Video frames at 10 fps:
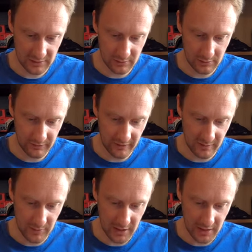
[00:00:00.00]

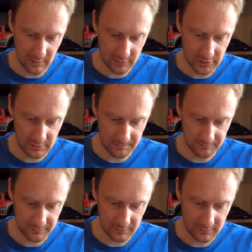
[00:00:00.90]
250 milliamps.
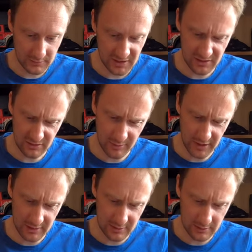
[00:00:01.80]
That's not
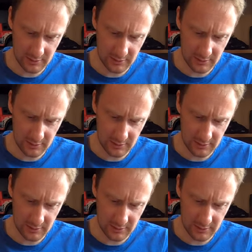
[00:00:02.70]
bad.